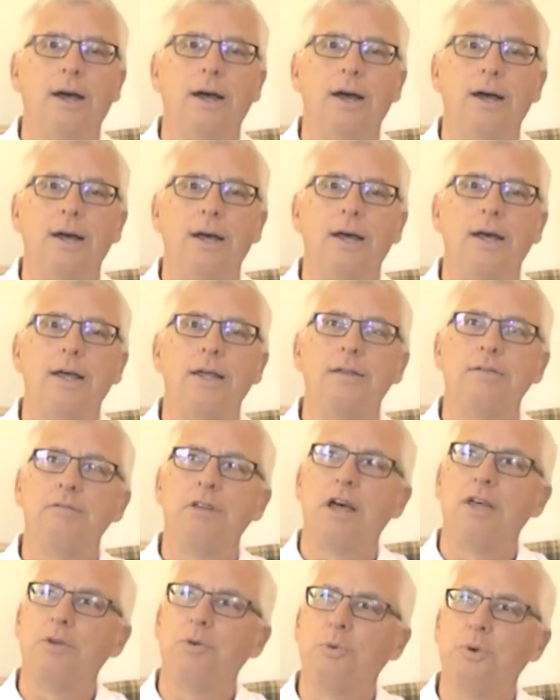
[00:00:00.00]
Uh,
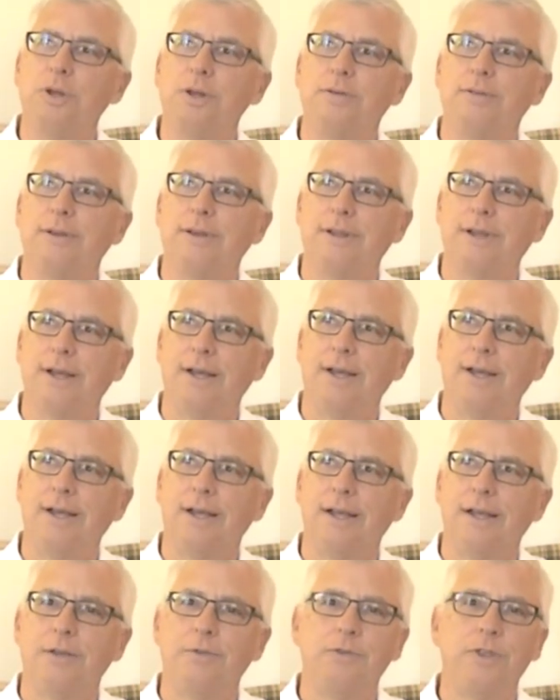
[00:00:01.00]
another one
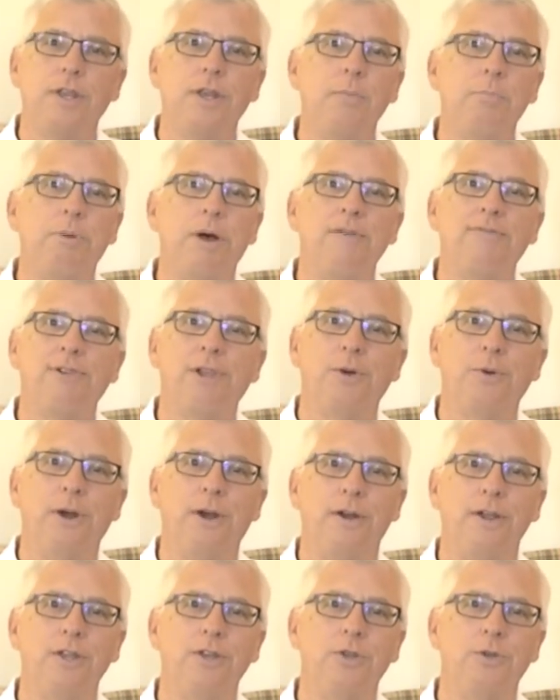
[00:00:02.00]
uh, in the Buffalo
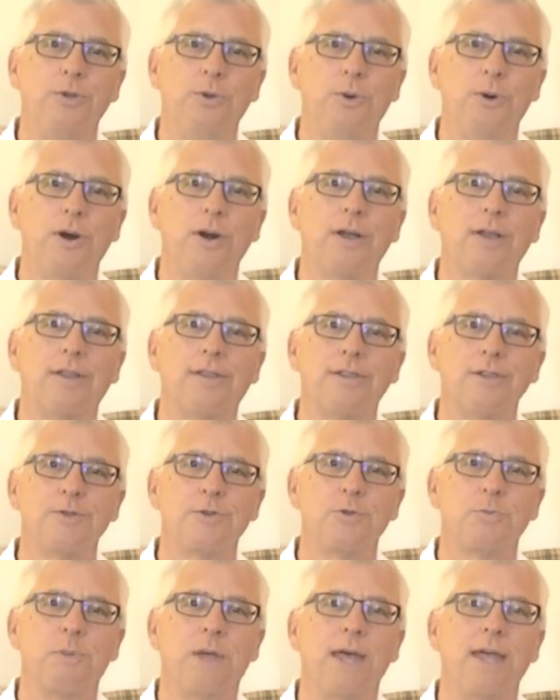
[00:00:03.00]
area in New York.
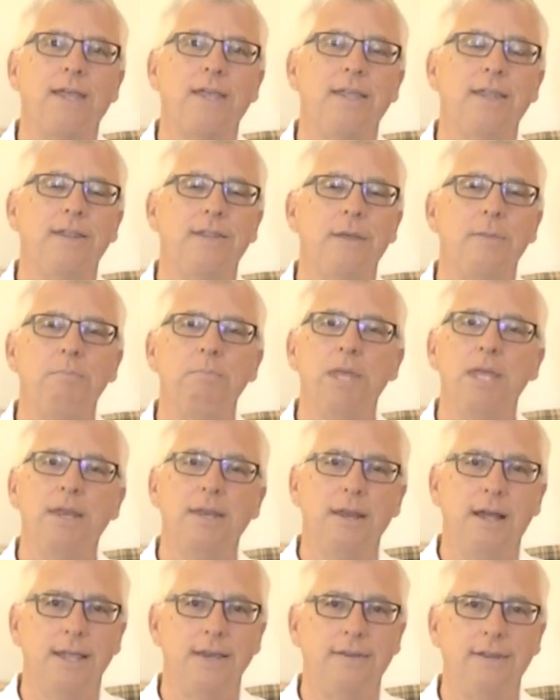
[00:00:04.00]
This was back in the
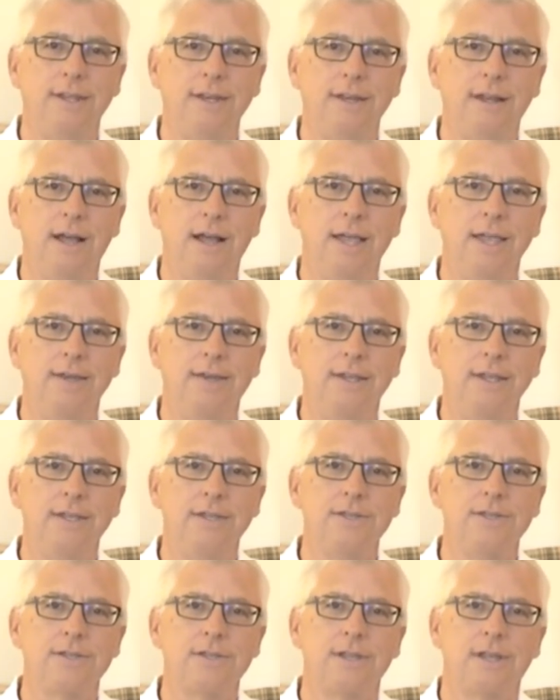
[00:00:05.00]
mid
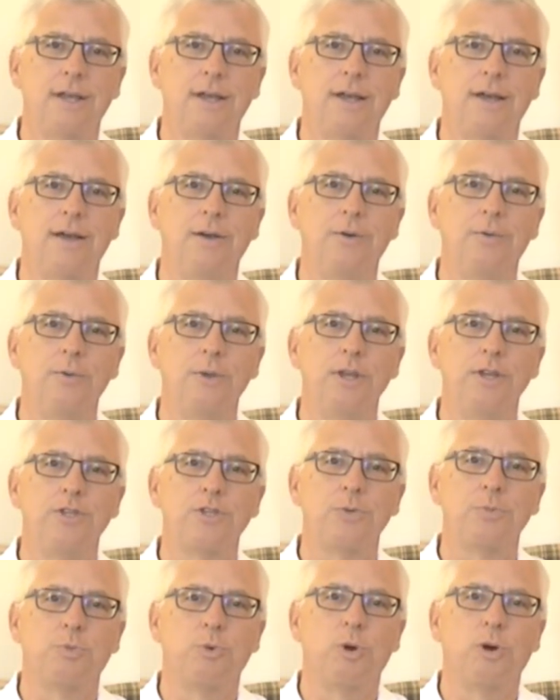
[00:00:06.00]
1990s. Uh, we did
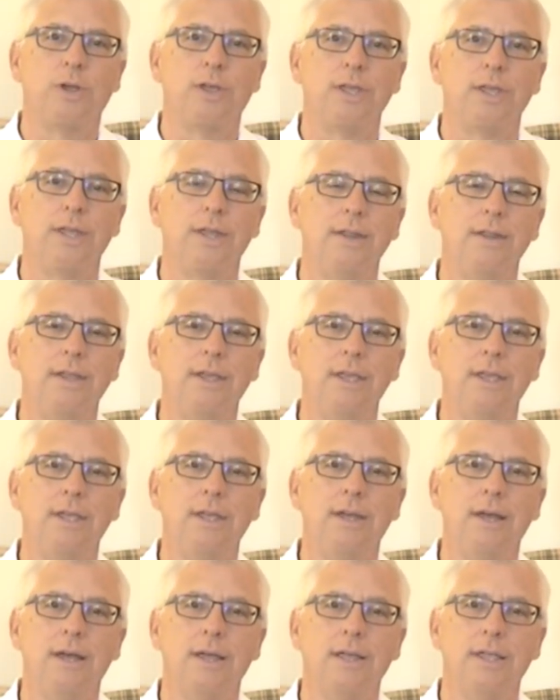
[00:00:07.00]
some work in
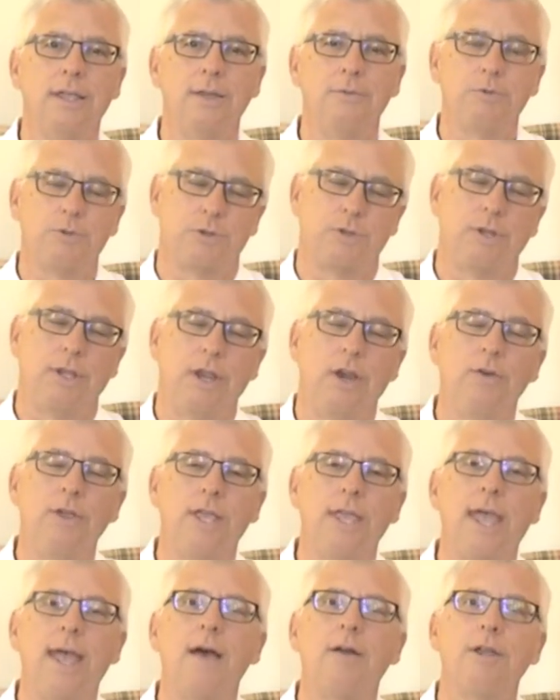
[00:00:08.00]
the uh, it was Erie
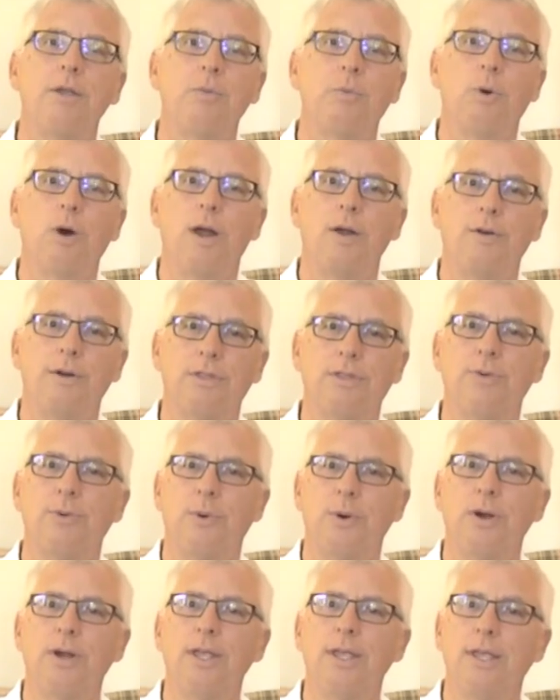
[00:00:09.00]
County Water
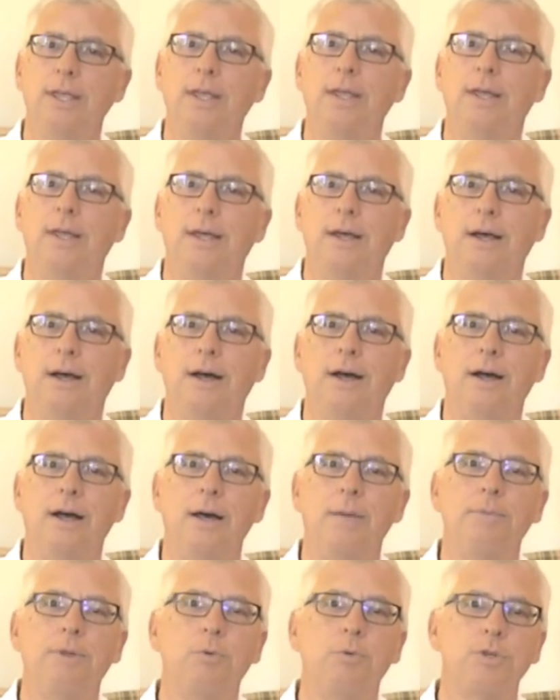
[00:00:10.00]
Authority
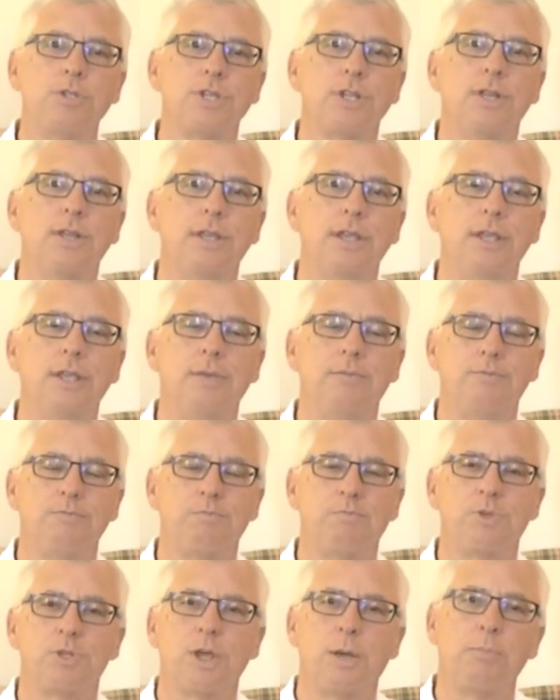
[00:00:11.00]
um, that was in the
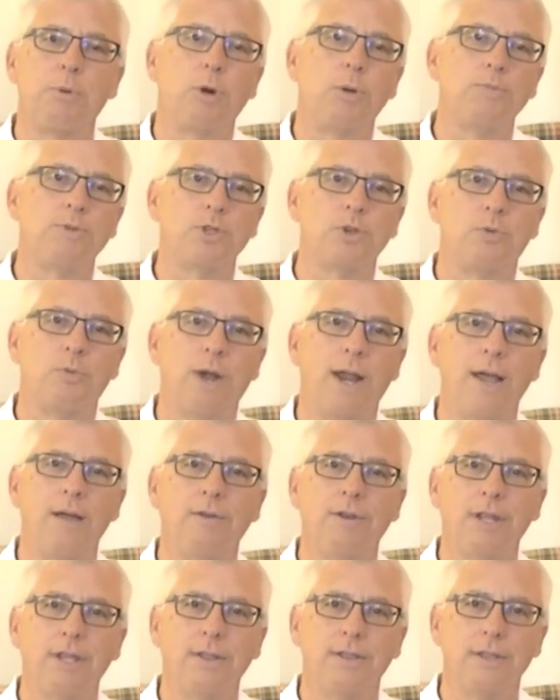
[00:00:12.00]
suburbs
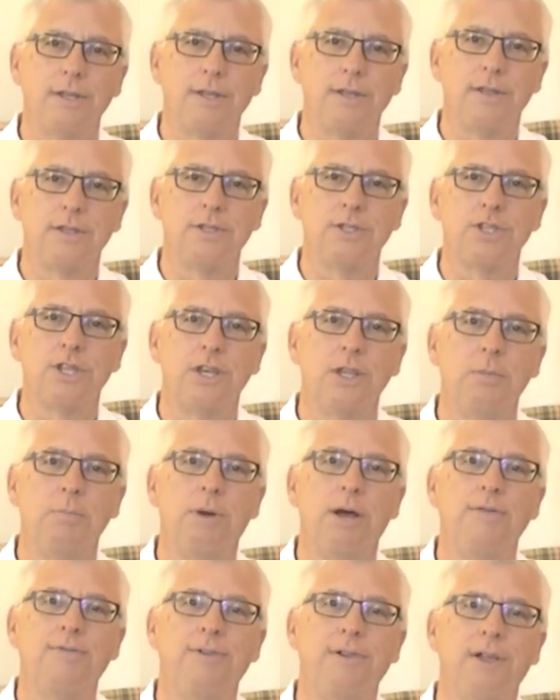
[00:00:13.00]
surrounding the, the city of
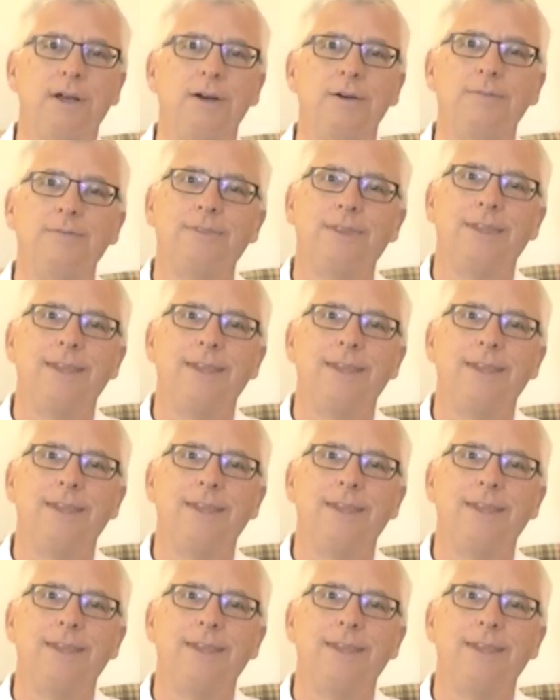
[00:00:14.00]
Buffalo.